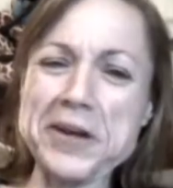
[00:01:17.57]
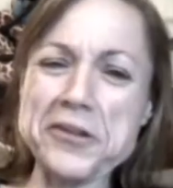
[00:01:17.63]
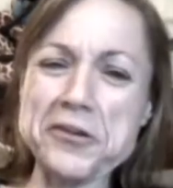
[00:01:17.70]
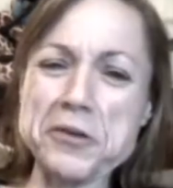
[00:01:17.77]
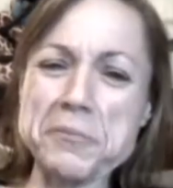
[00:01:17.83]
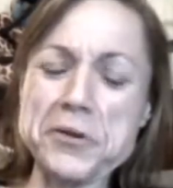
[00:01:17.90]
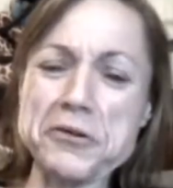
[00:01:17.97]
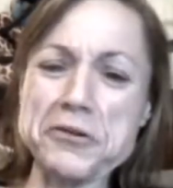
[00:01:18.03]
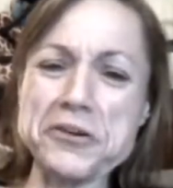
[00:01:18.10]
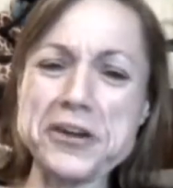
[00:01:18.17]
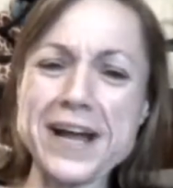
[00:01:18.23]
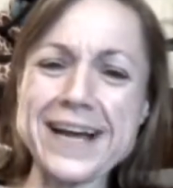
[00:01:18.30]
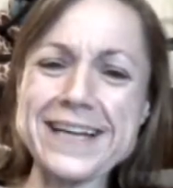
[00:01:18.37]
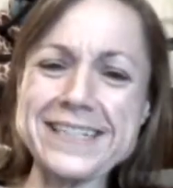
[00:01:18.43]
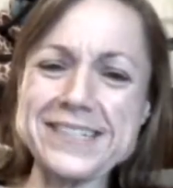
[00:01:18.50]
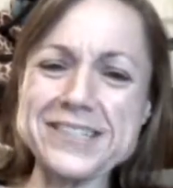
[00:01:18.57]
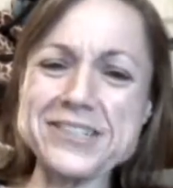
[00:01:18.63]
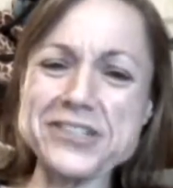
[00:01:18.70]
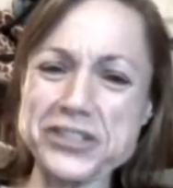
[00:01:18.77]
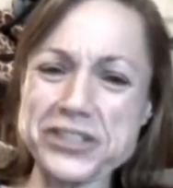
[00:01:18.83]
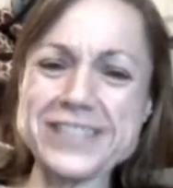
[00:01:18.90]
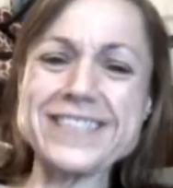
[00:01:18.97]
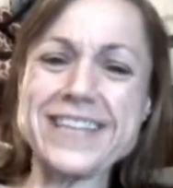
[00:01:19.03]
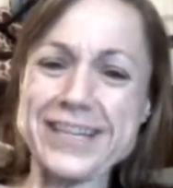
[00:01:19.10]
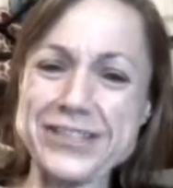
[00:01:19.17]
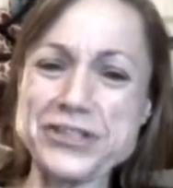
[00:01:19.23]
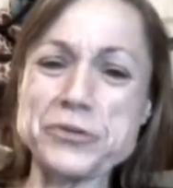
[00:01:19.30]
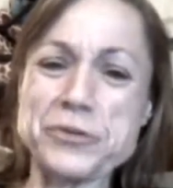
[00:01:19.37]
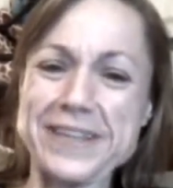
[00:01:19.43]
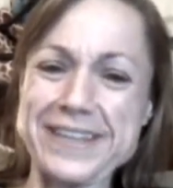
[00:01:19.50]
my other computer died, it took the
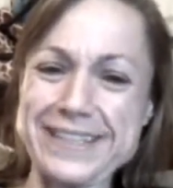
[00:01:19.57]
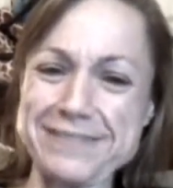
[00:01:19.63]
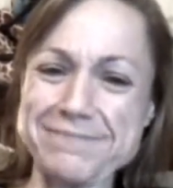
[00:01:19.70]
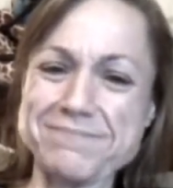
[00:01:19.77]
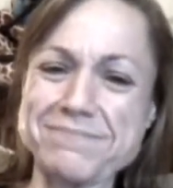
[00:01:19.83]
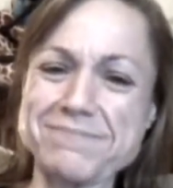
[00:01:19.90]
tattoo with it.